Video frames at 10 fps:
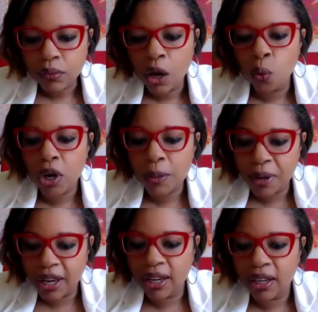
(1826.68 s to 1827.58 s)
would
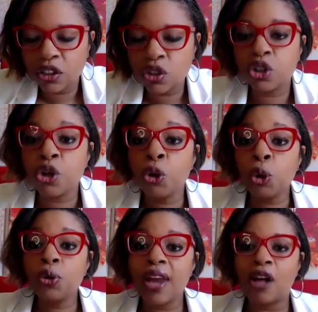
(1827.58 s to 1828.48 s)
be
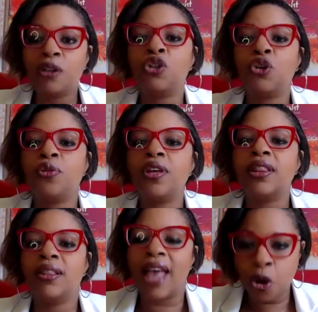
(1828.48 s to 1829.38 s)
to now do the
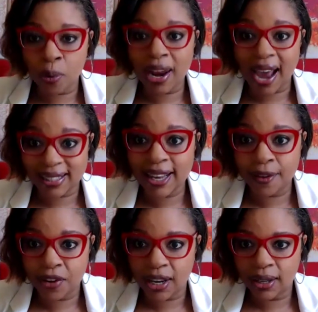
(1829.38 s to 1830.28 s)
human
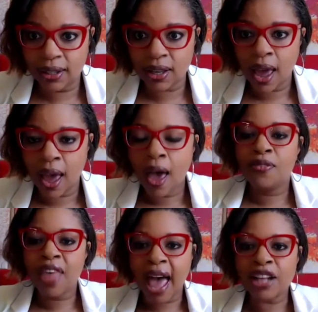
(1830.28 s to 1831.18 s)
activities
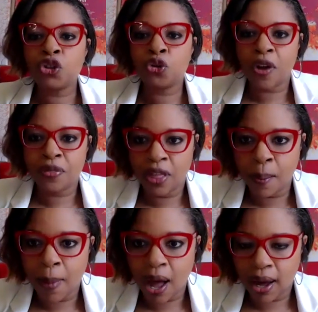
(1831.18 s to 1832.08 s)
that strengthen
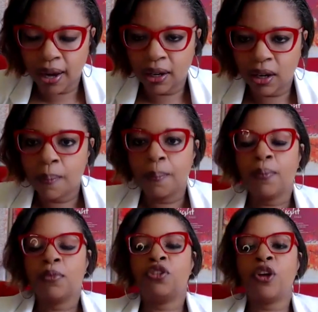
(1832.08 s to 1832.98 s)
the mind.
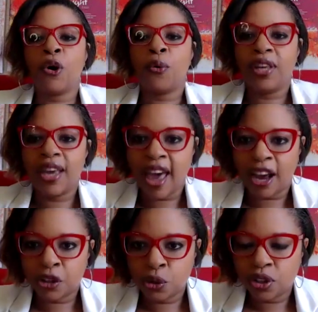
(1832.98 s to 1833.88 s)
So the
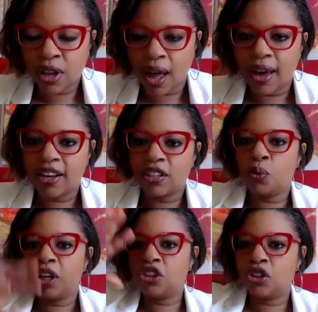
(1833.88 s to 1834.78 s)
exercise,
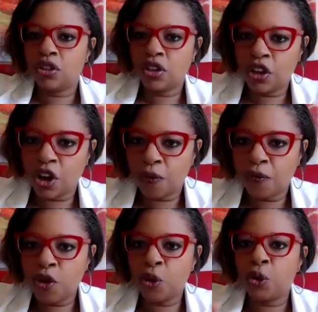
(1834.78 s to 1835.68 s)
which
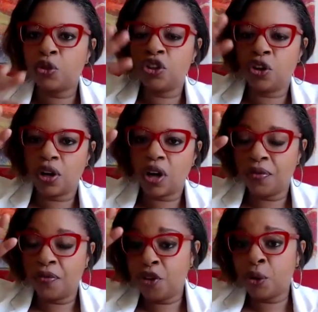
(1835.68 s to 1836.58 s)
fuels
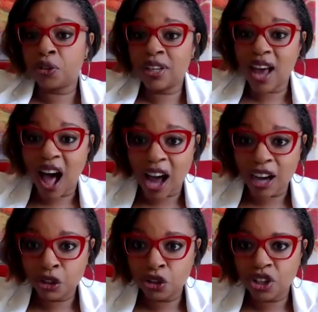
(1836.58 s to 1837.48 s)
the
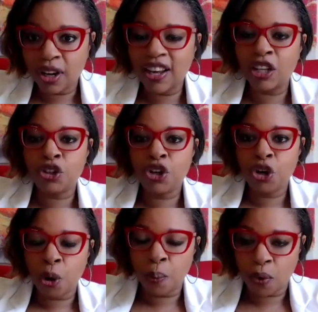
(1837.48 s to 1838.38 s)
oxygen into
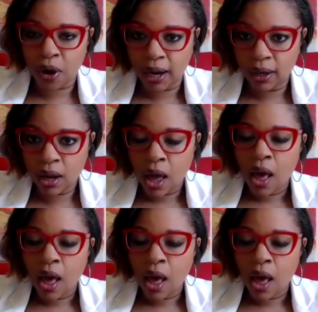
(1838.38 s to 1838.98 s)
your brain